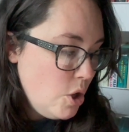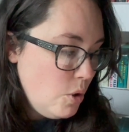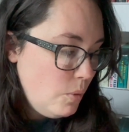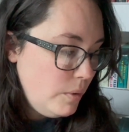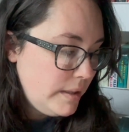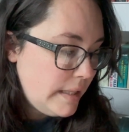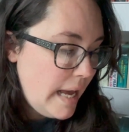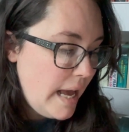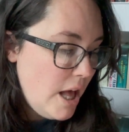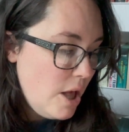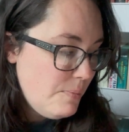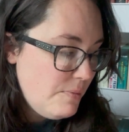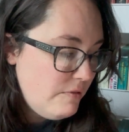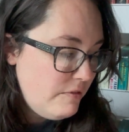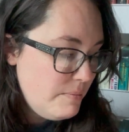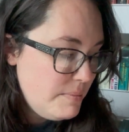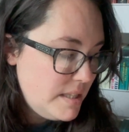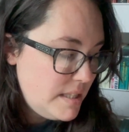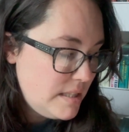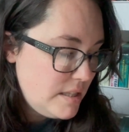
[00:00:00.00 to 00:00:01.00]
With the help of
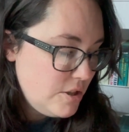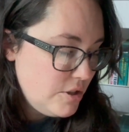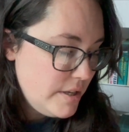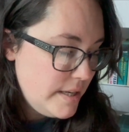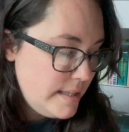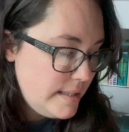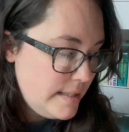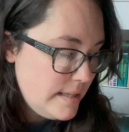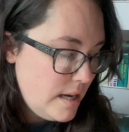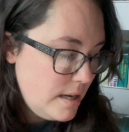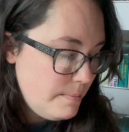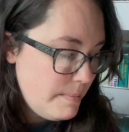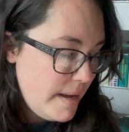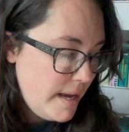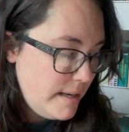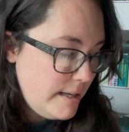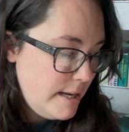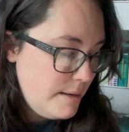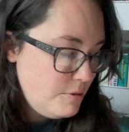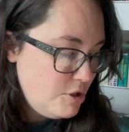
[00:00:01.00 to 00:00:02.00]
a mysterious young
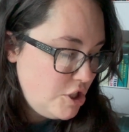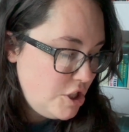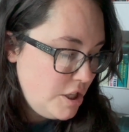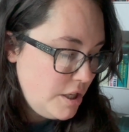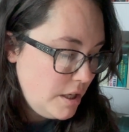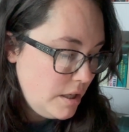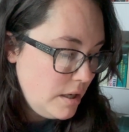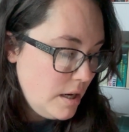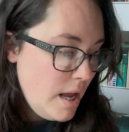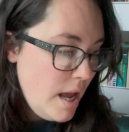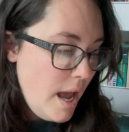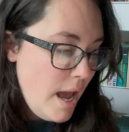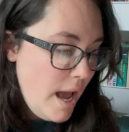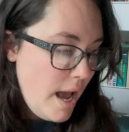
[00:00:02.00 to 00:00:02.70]
man named Shin,